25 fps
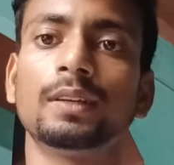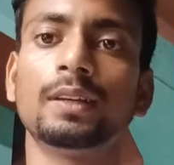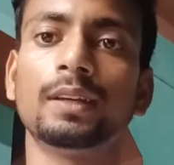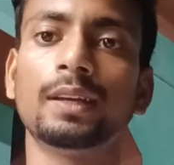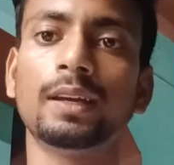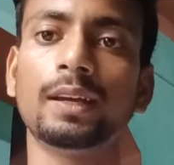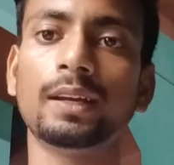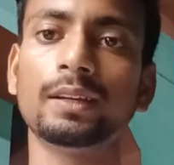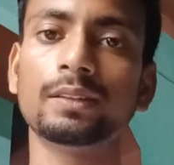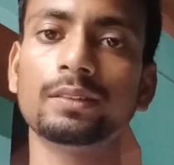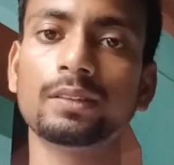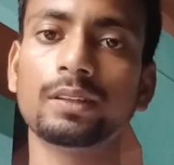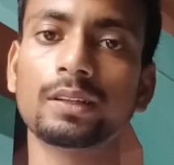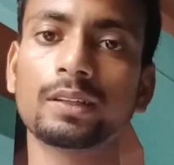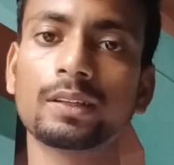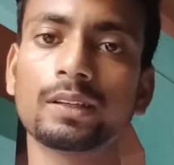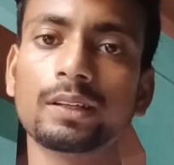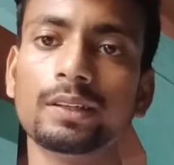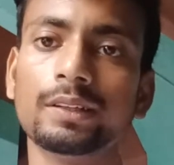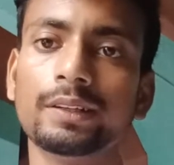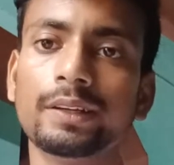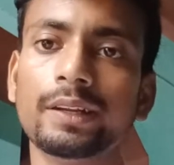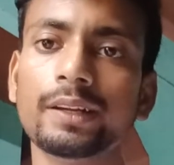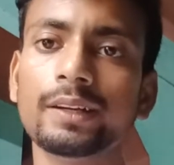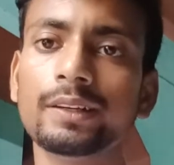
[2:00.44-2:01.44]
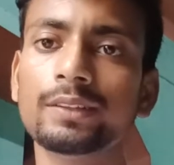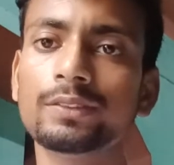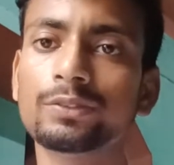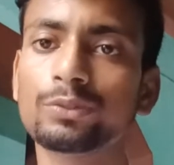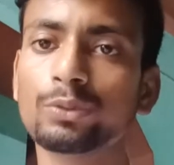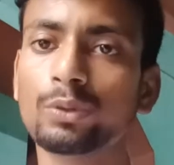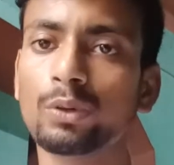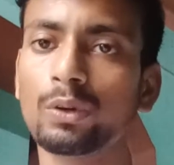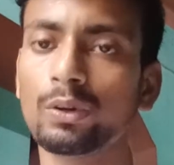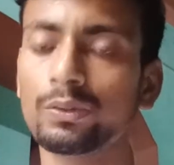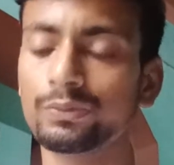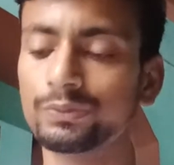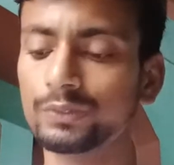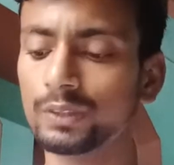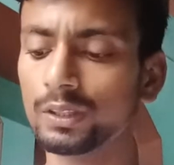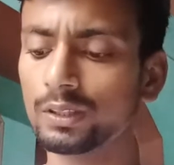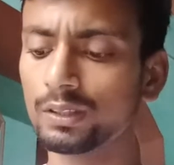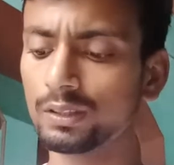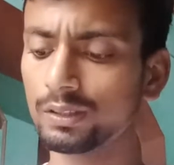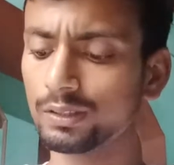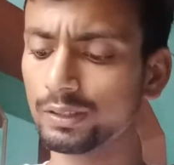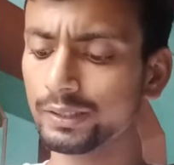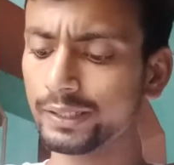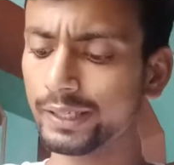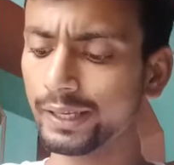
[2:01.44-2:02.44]
And the contents of
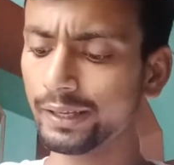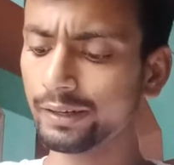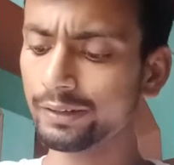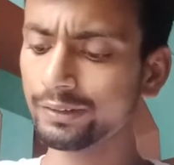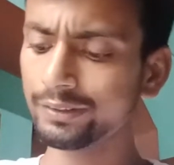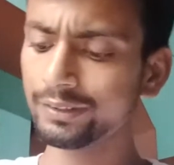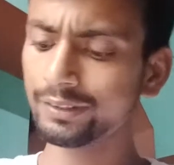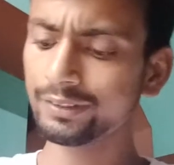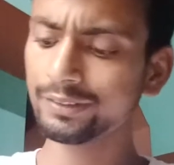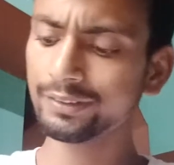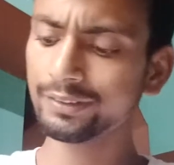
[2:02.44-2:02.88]
the carotid